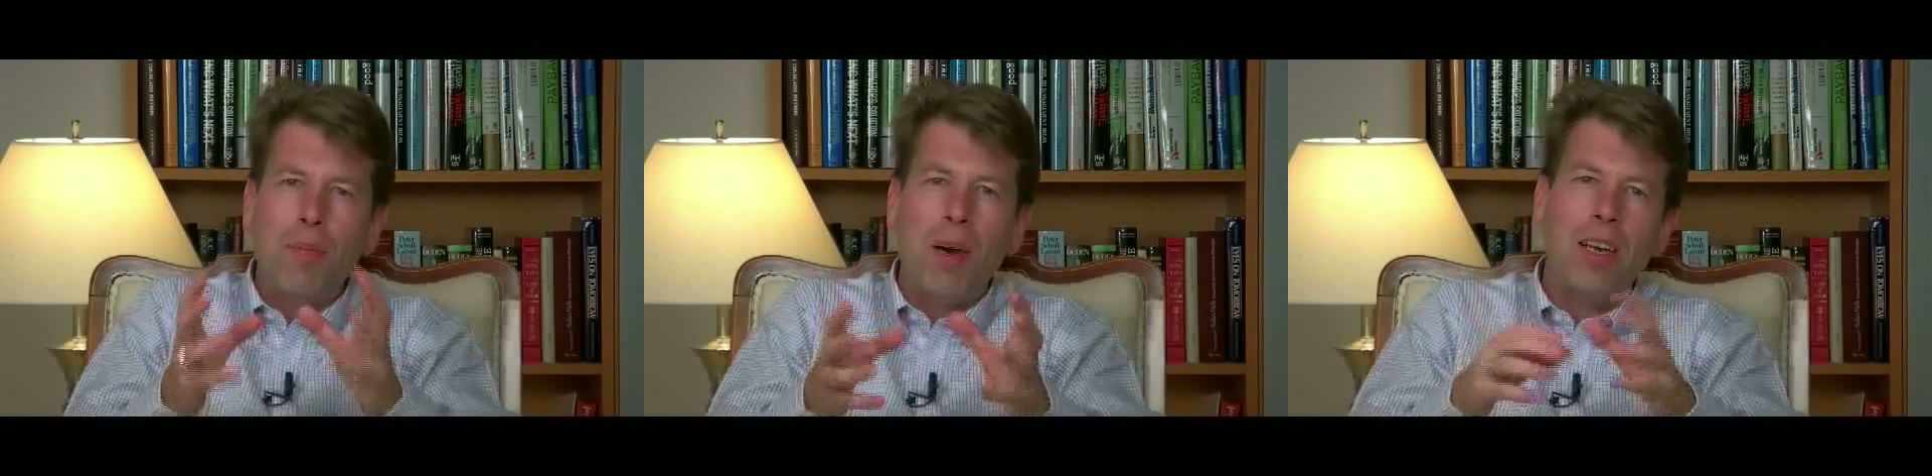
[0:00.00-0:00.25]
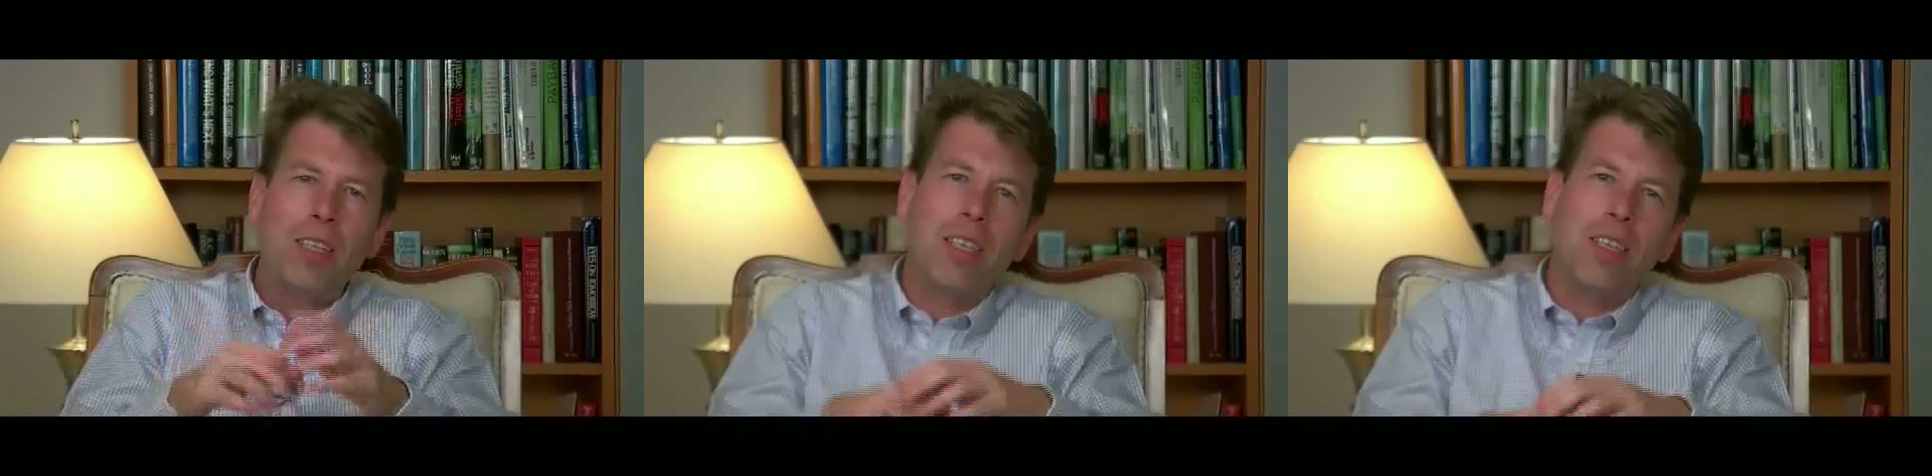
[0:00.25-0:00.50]
a
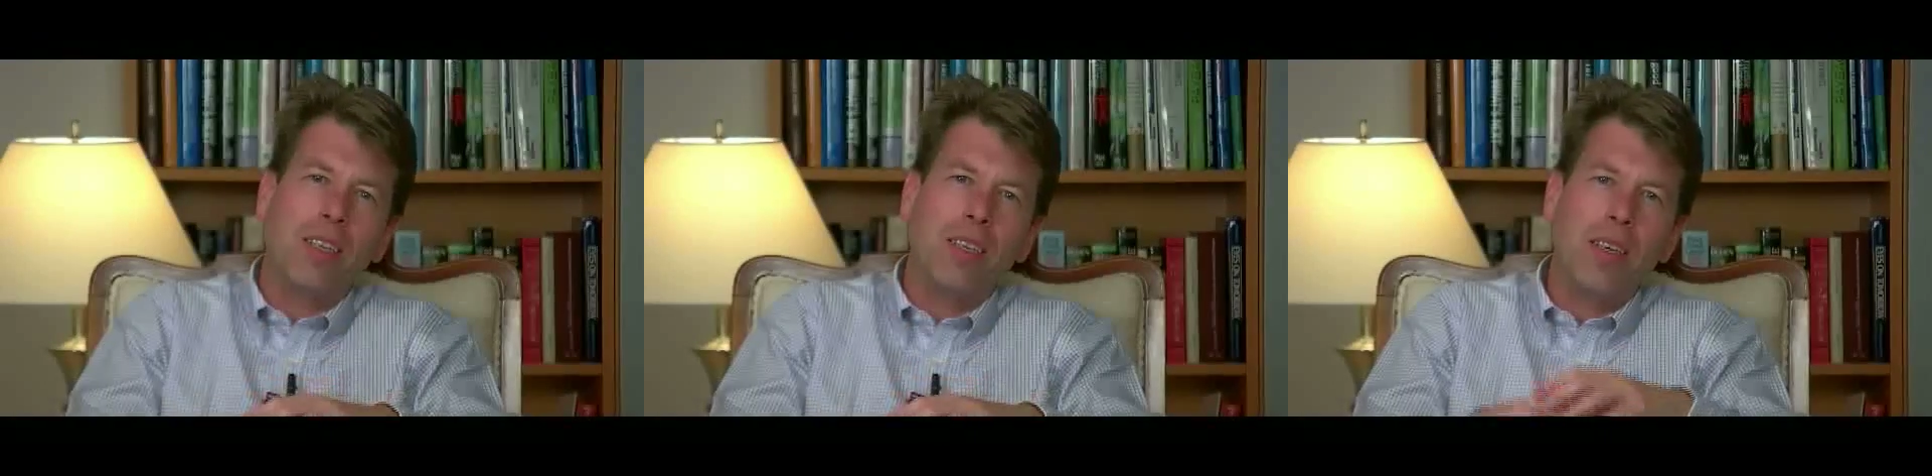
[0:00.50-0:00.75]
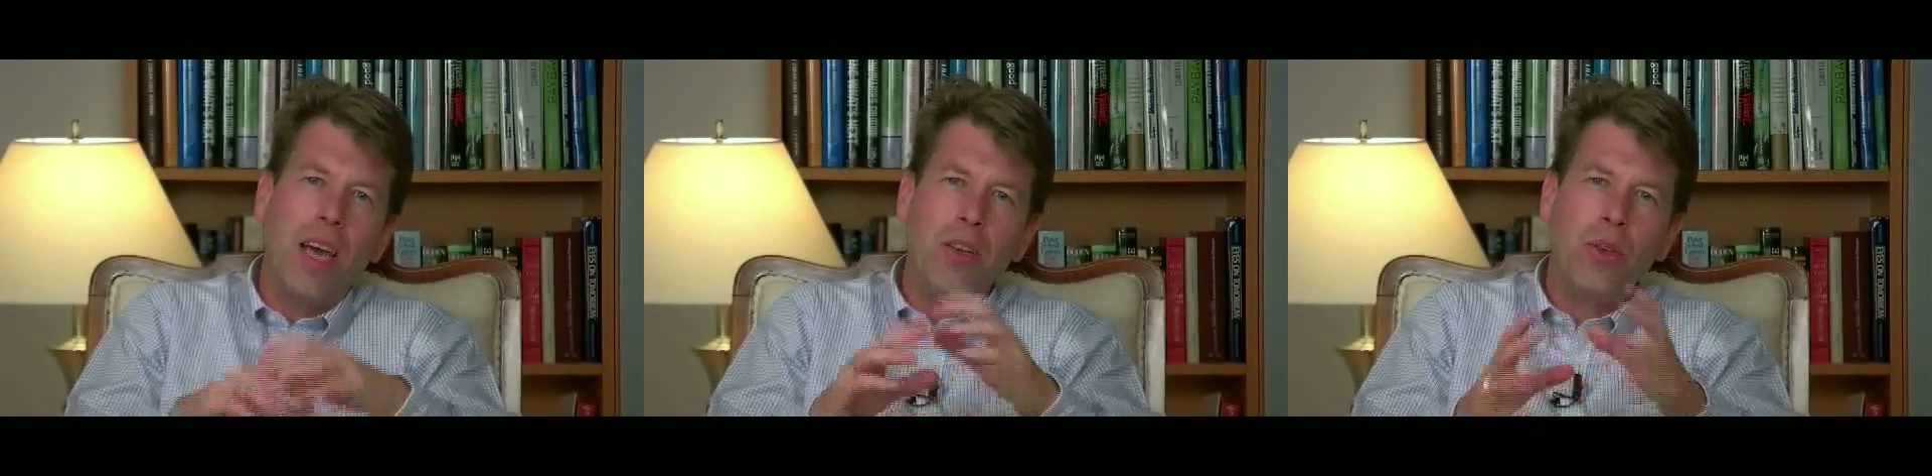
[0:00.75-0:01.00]
particle,
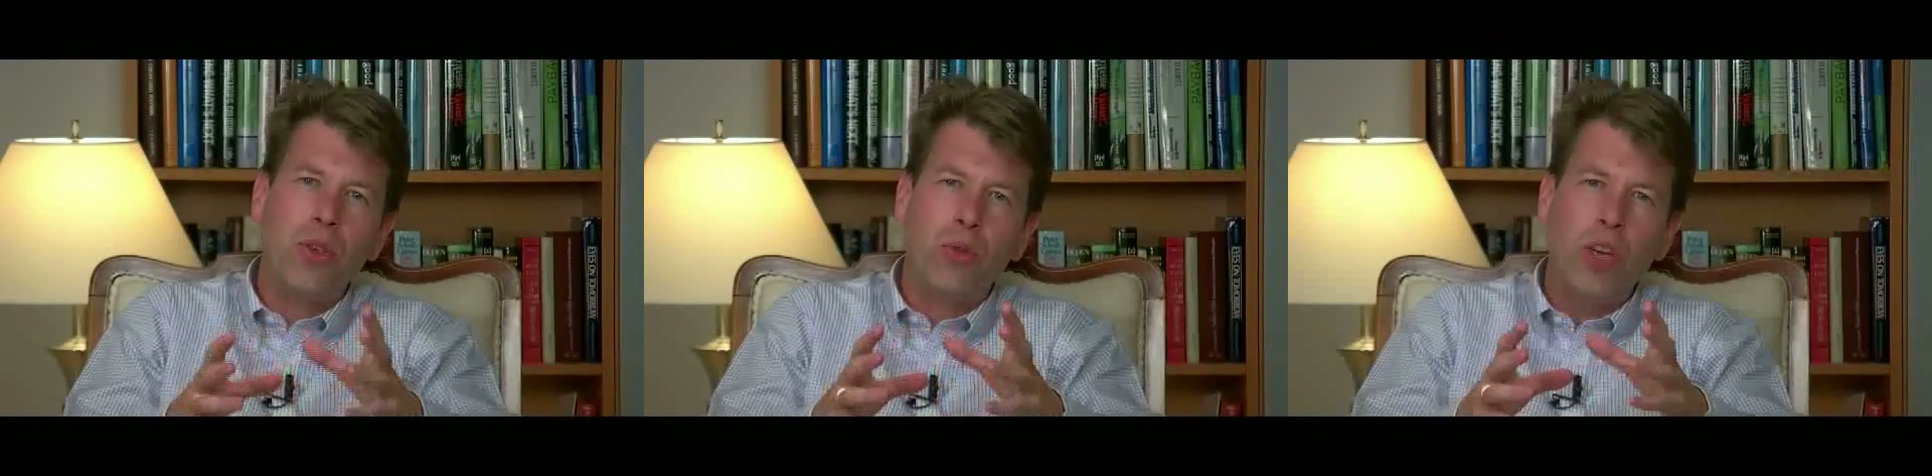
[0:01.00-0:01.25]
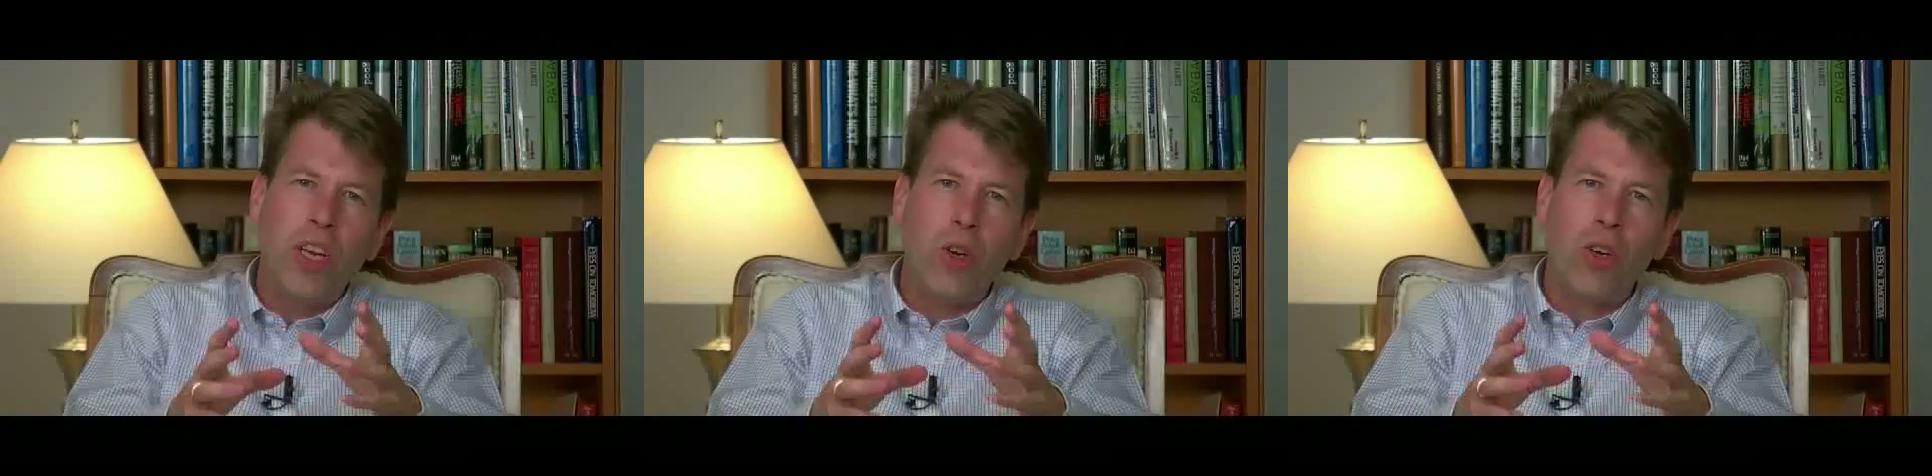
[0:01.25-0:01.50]
a
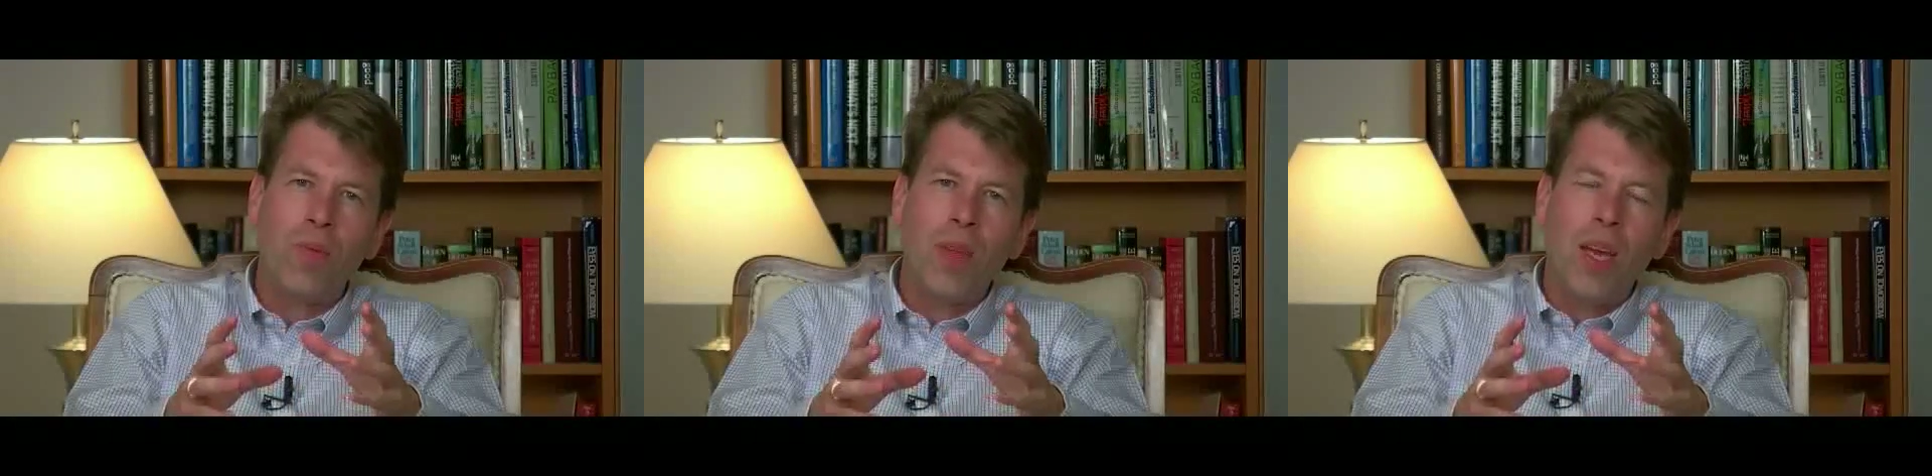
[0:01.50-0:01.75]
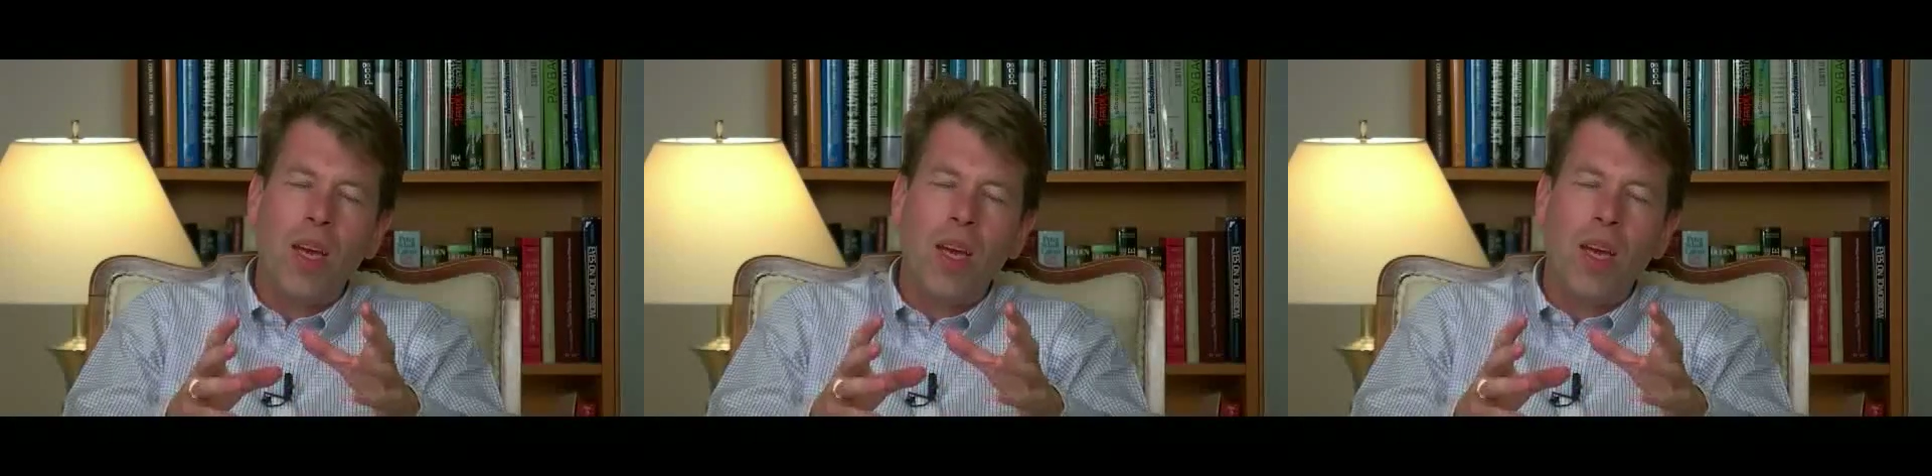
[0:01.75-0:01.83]
neutrino,